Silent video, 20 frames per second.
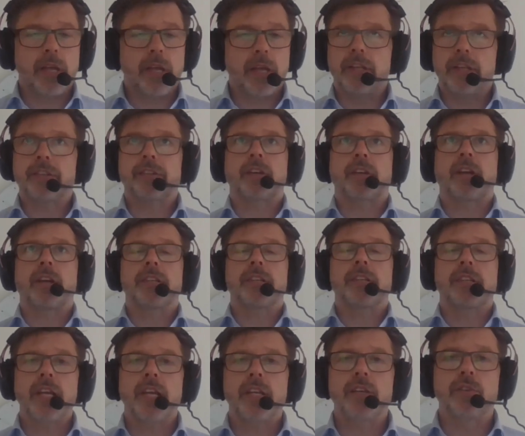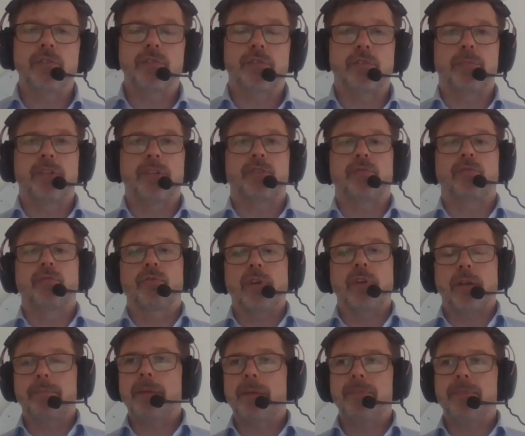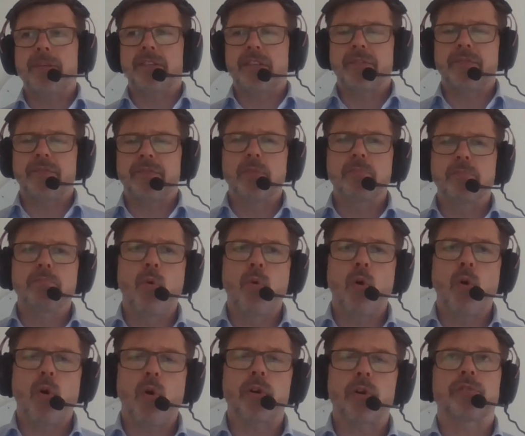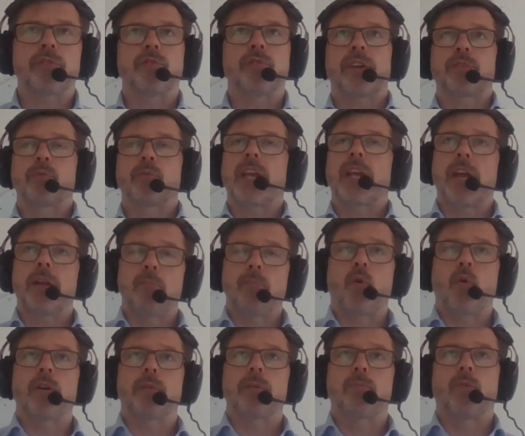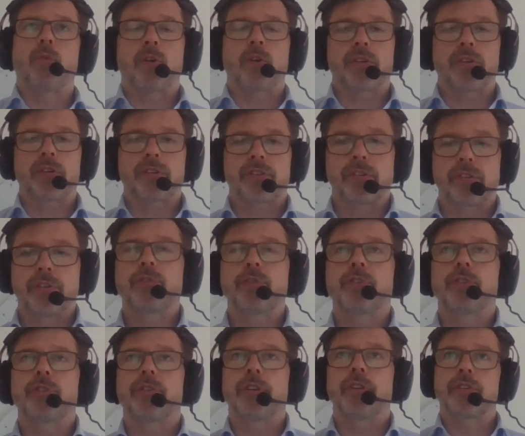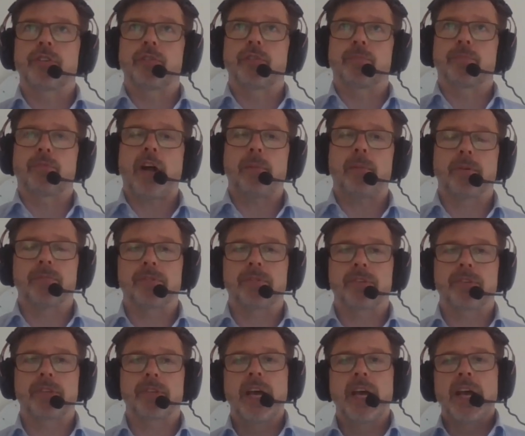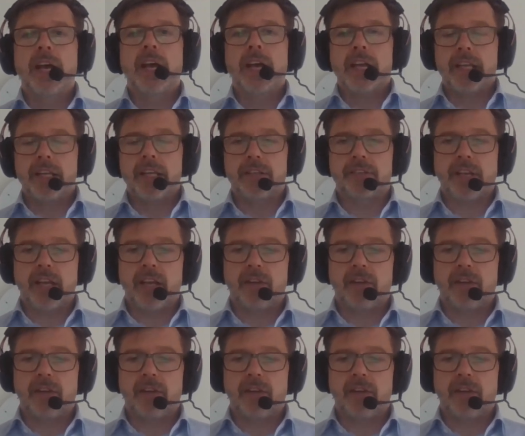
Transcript: this continues to be true and maybe is even more true as we get more and more solutions to problems is